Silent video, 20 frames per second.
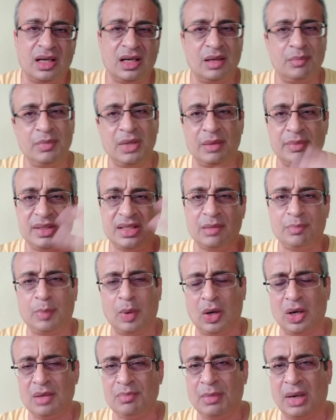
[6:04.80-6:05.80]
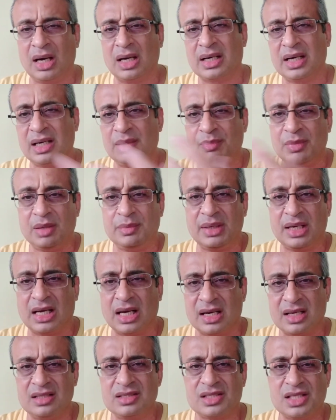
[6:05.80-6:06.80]
uh, maybe the bond market, maybe
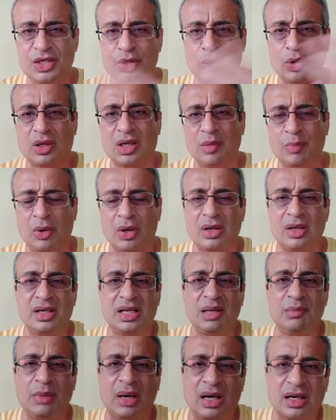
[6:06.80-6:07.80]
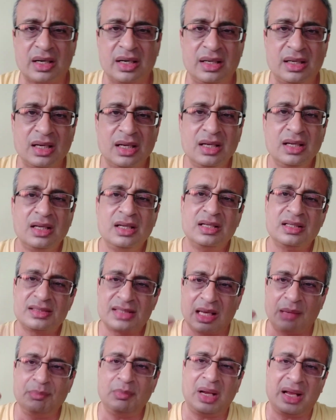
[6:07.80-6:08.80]
currency or commodity market,
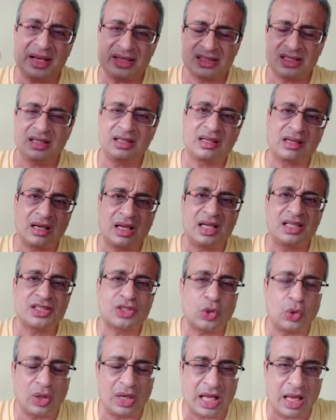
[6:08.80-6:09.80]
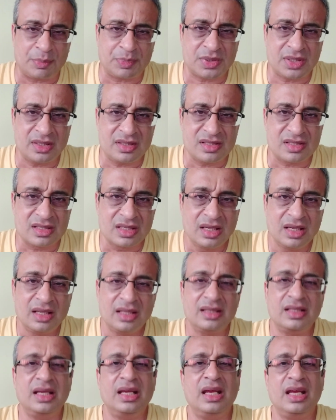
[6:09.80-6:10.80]
some asset class collapses,
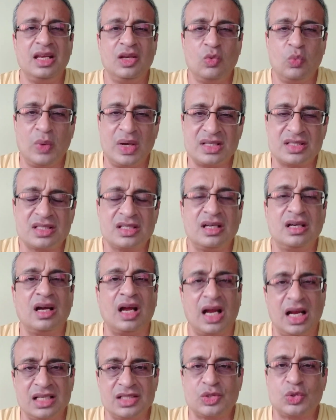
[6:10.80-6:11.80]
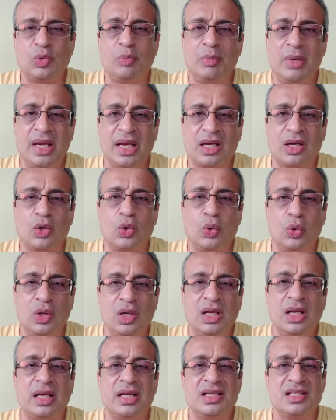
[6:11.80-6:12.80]
the investor has to make
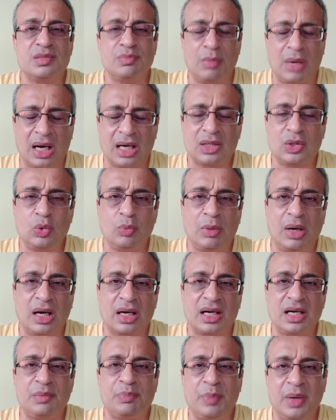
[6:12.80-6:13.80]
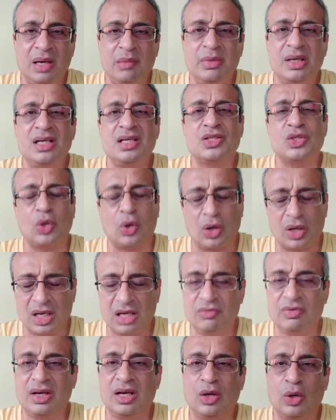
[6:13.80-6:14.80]
good his mark-to-market payments or
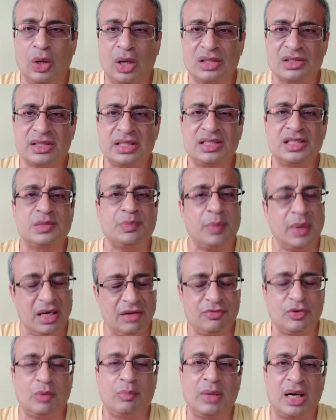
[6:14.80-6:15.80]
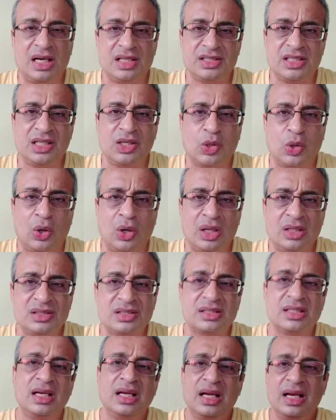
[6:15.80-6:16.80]
even losses, pay for margin
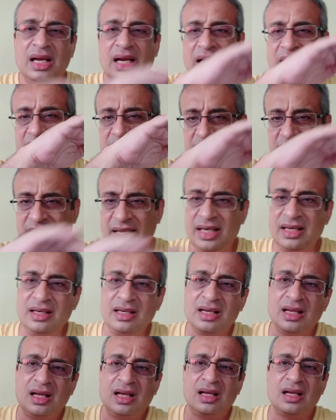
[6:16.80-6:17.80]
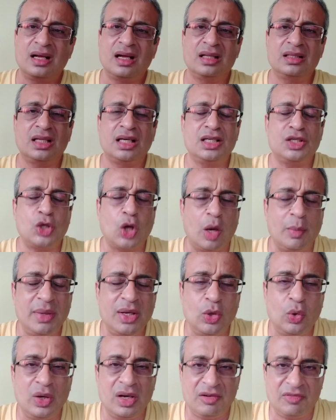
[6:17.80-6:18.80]
calls, and then the
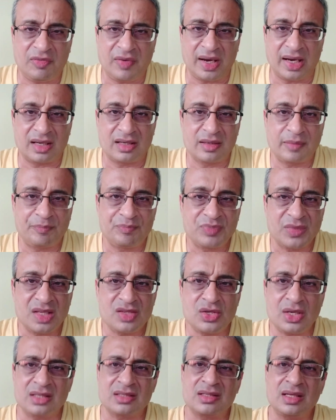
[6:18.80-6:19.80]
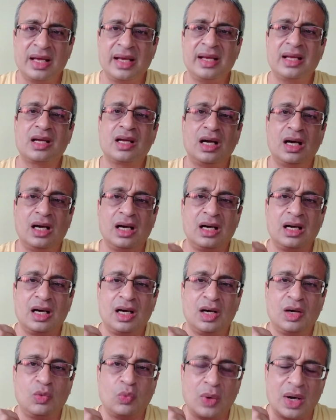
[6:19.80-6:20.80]
domino effect. Just like
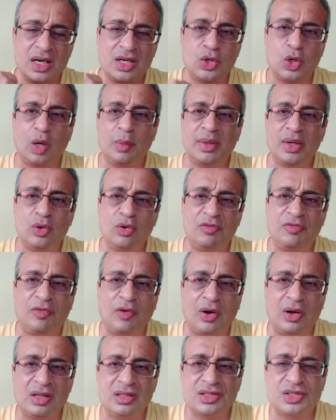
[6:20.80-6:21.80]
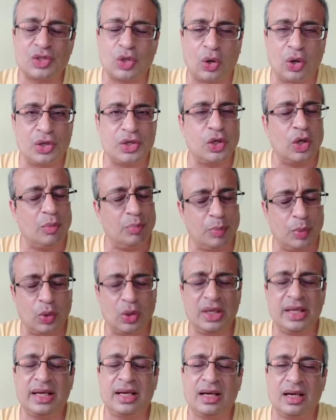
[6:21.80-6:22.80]
uh, uh, one domino falls on your
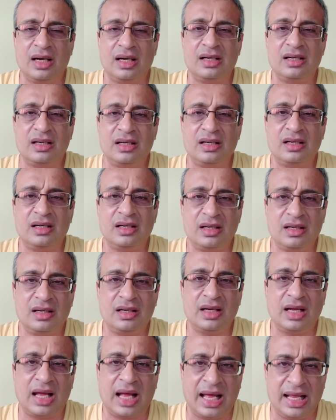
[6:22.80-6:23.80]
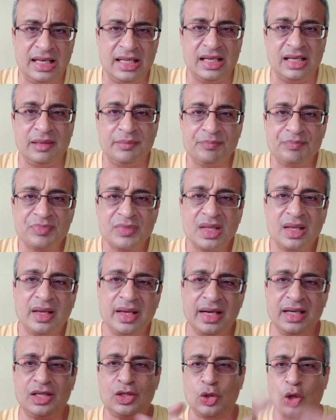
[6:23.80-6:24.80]
bowling uh, uh, uh, alley,
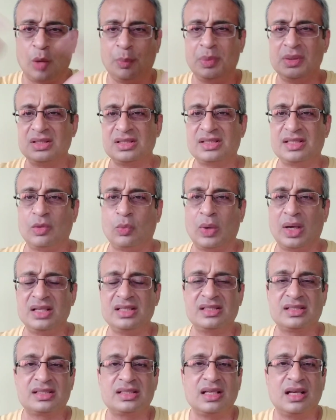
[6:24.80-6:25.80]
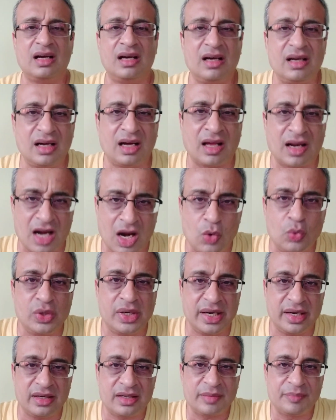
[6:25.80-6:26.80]
it topples the ones uh, around
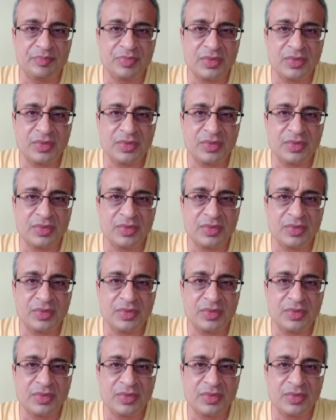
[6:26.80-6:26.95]
it.